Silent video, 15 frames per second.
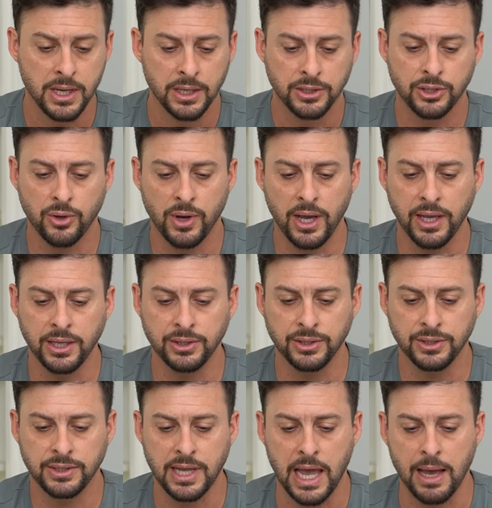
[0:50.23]
So I can
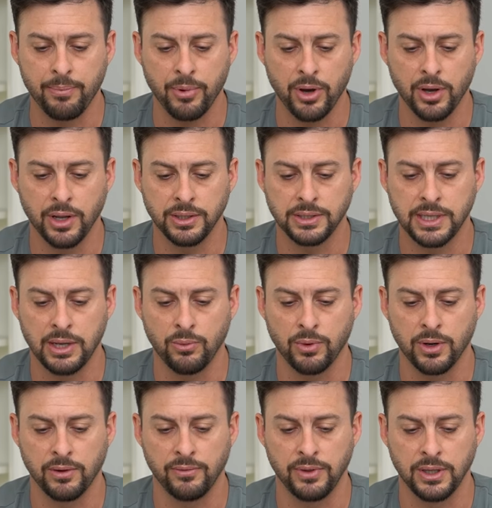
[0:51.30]
just tap on, say,
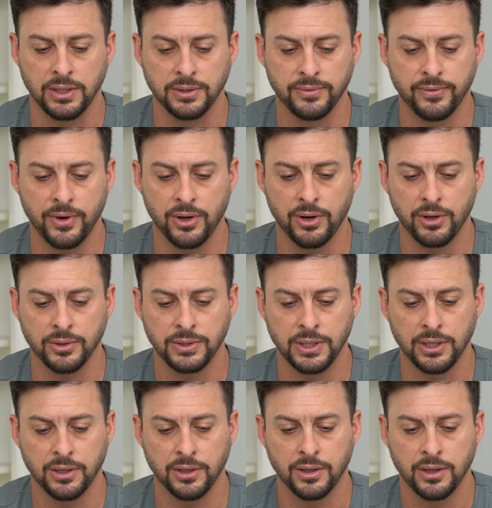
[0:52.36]
one of these photos
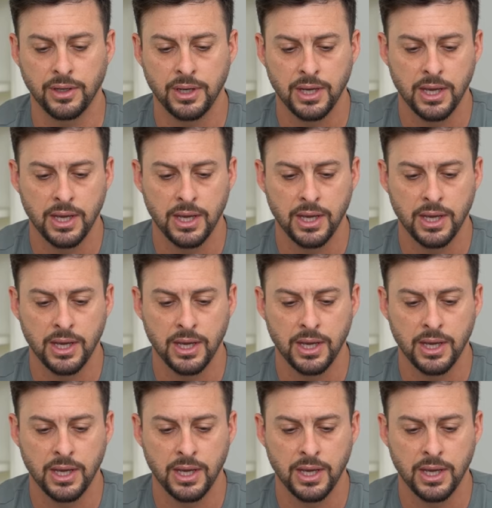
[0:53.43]
here,